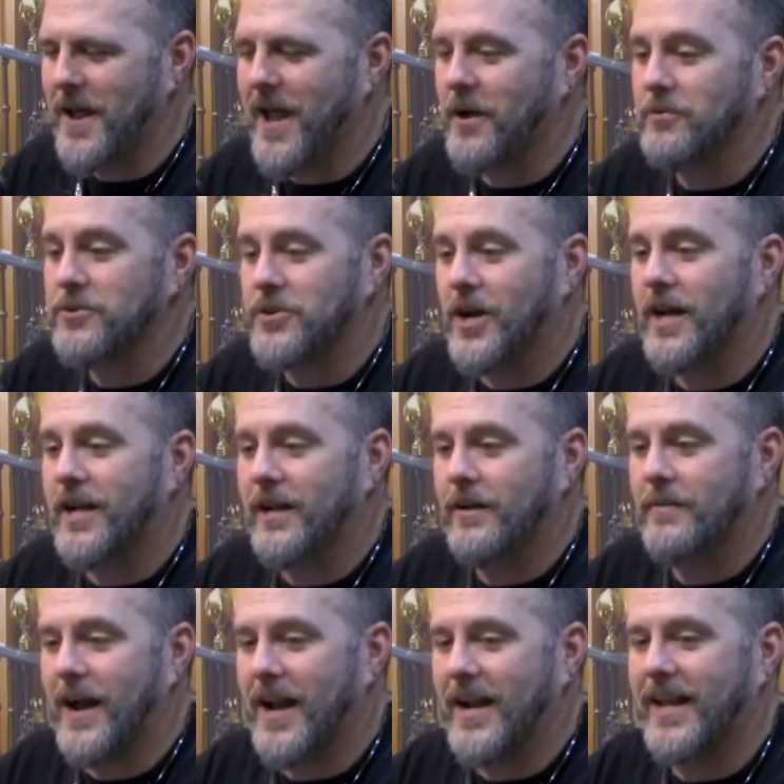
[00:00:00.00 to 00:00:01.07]
and I was talking
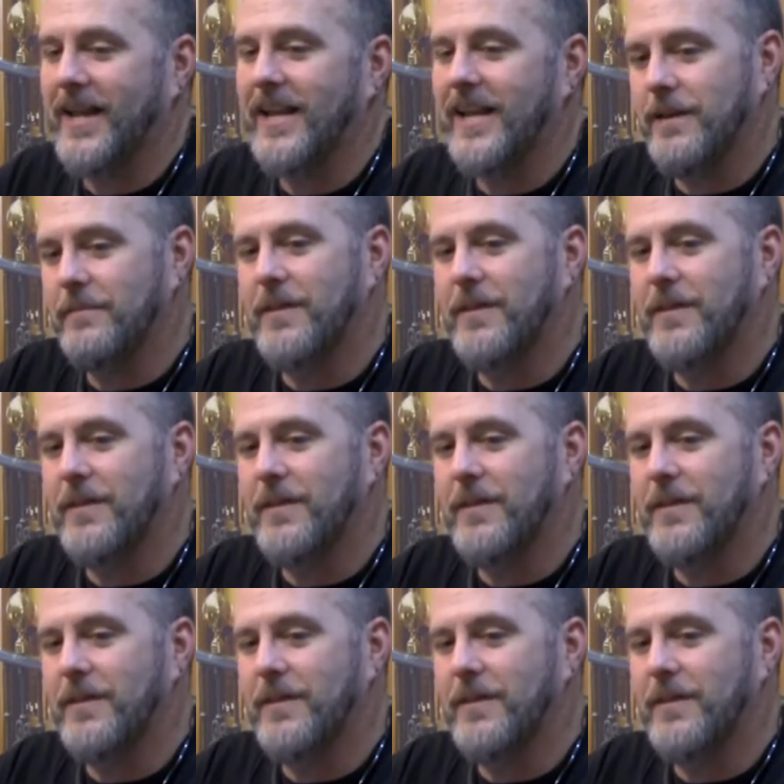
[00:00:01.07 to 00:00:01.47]
about it, and he